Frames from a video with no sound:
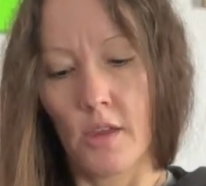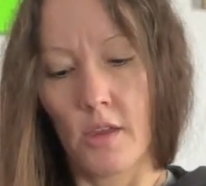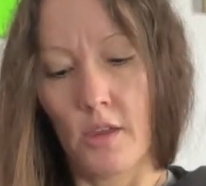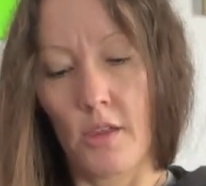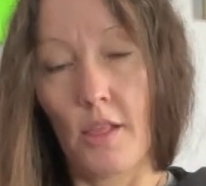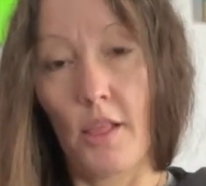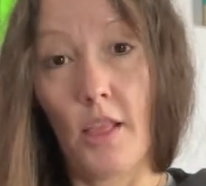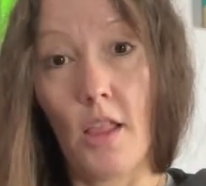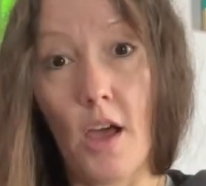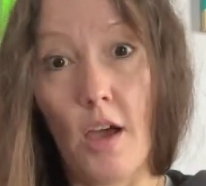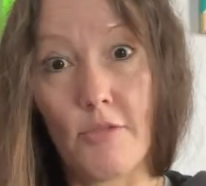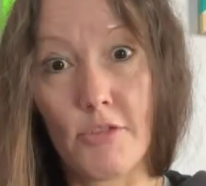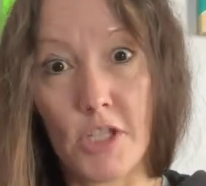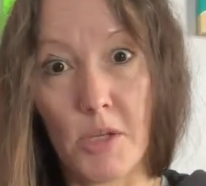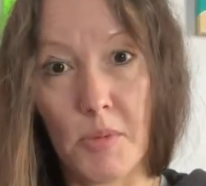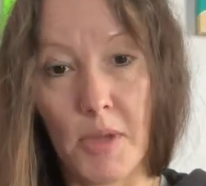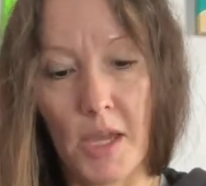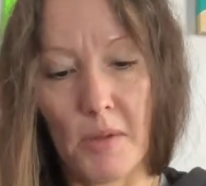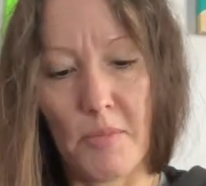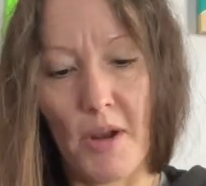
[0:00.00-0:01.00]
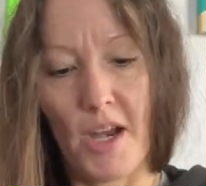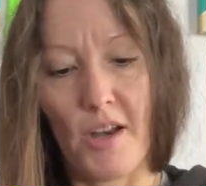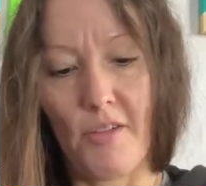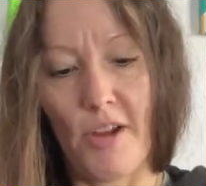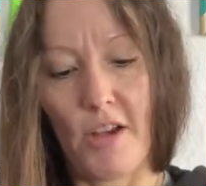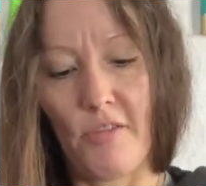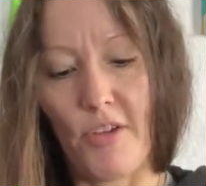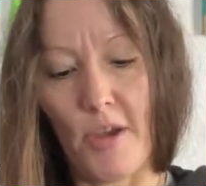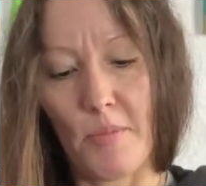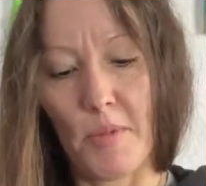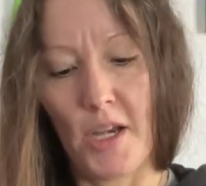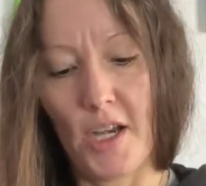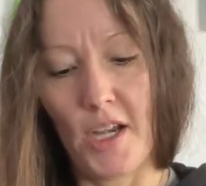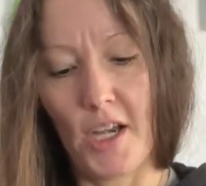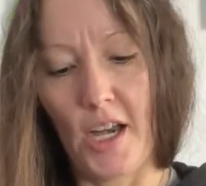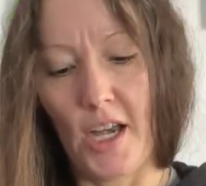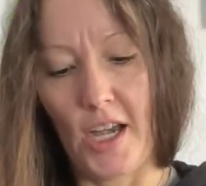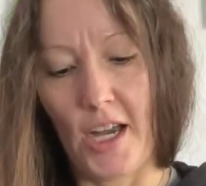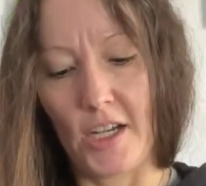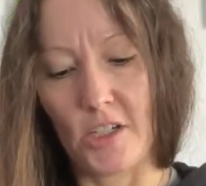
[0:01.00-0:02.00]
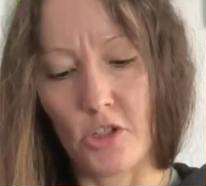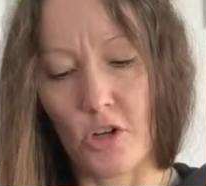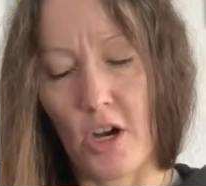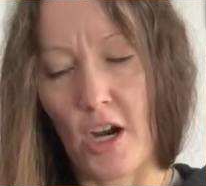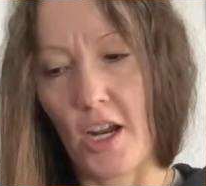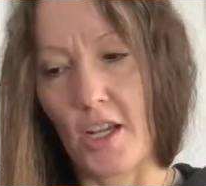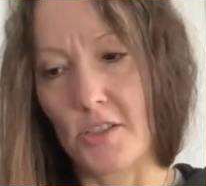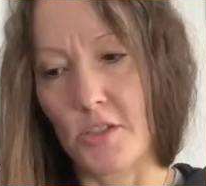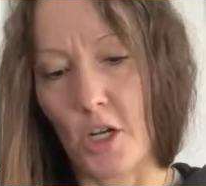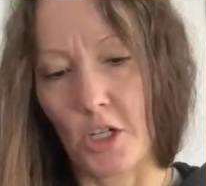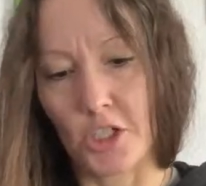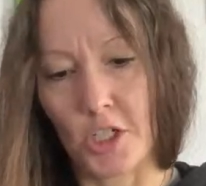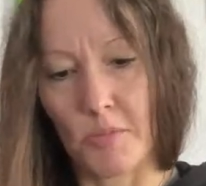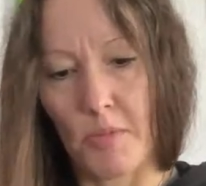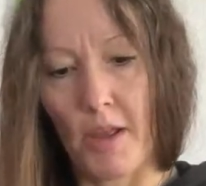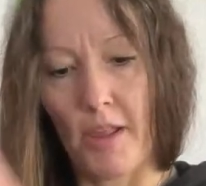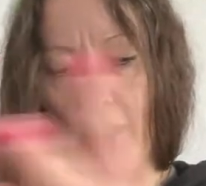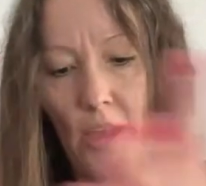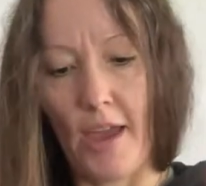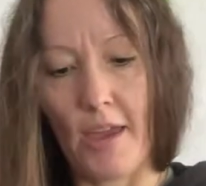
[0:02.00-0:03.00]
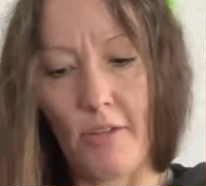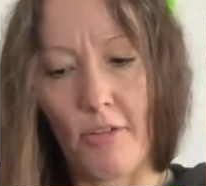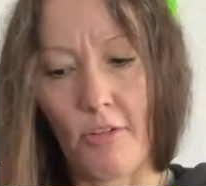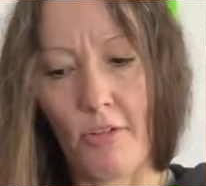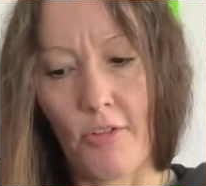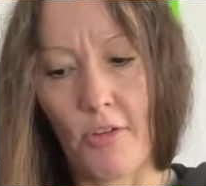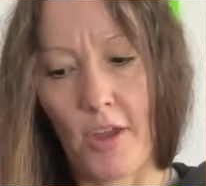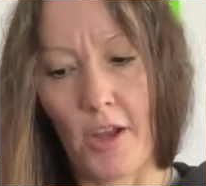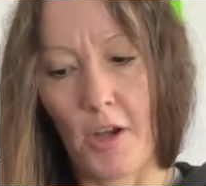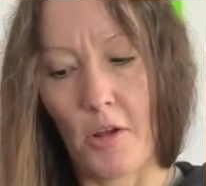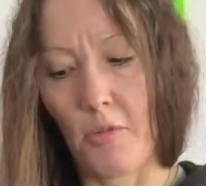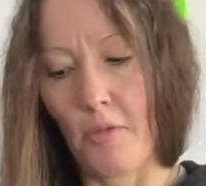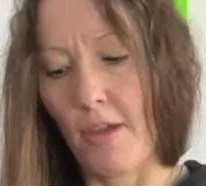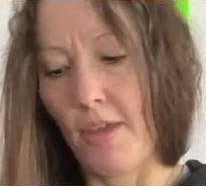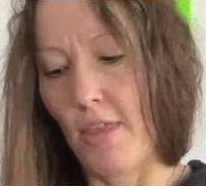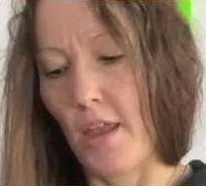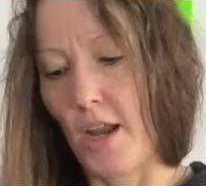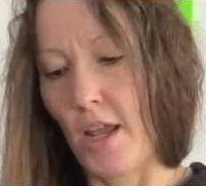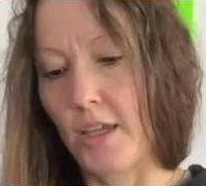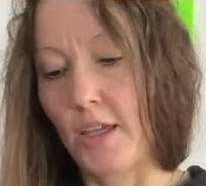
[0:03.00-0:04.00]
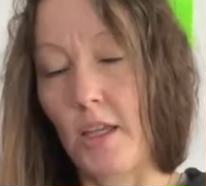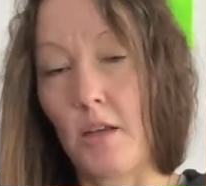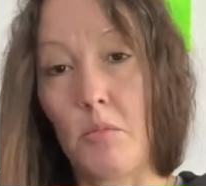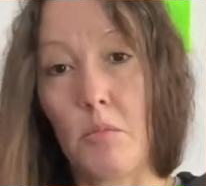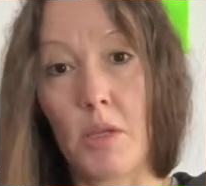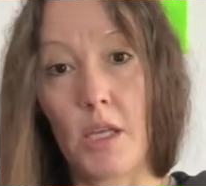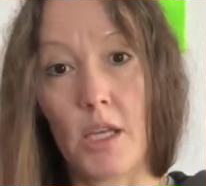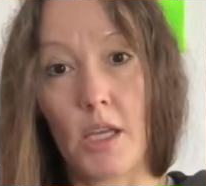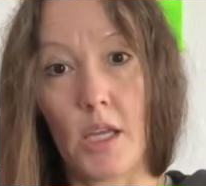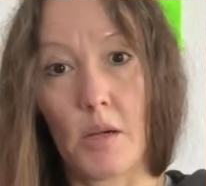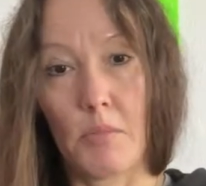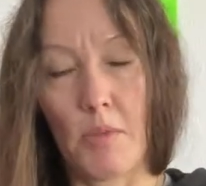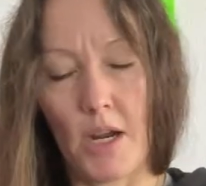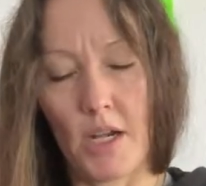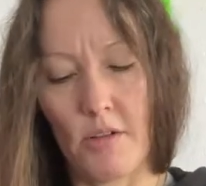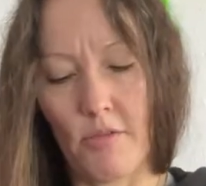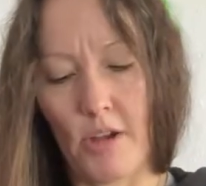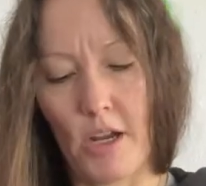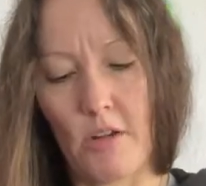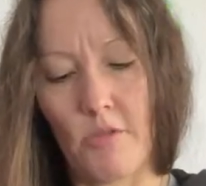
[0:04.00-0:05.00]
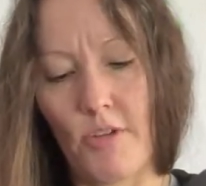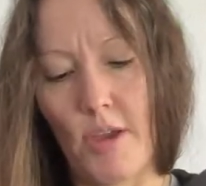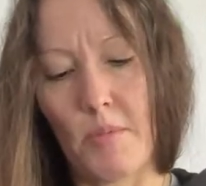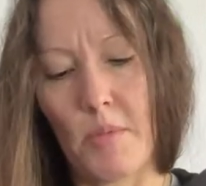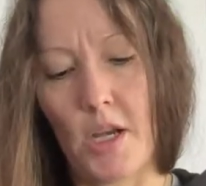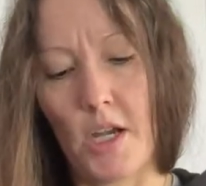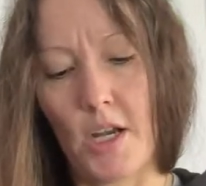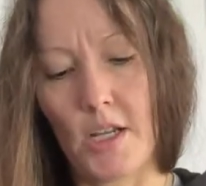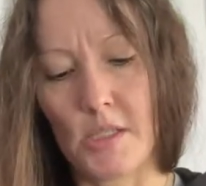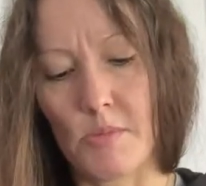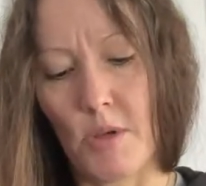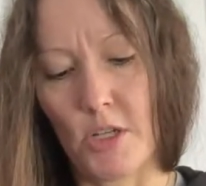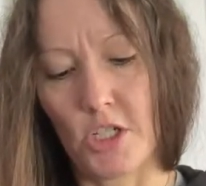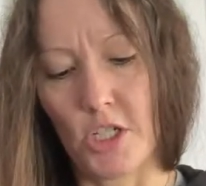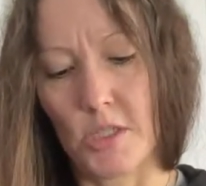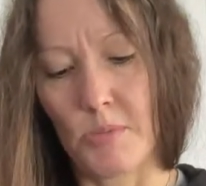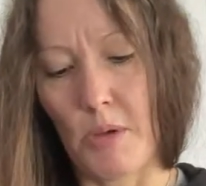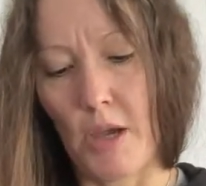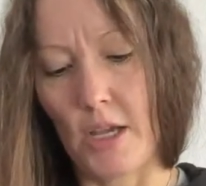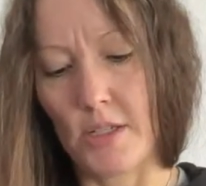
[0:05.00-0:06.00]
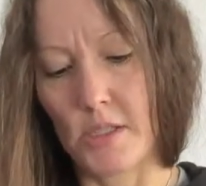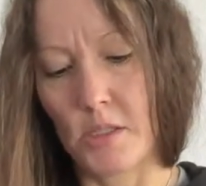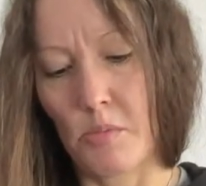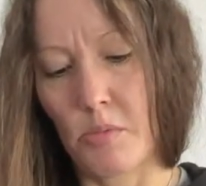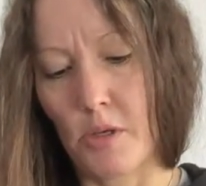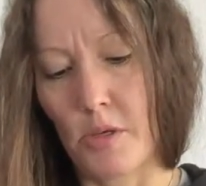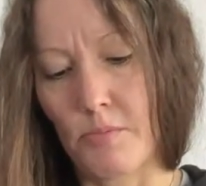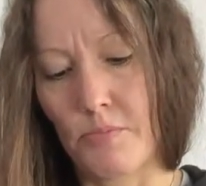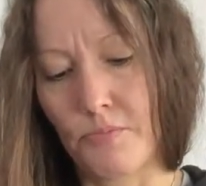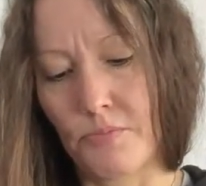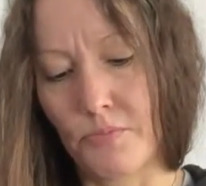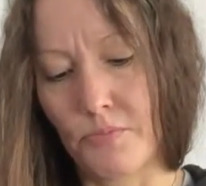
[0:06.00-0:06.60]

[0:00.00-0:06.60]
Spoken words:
love to be in my divine feminine, and I try and structure my life in a way that I can be in my divine feminine as much as possible.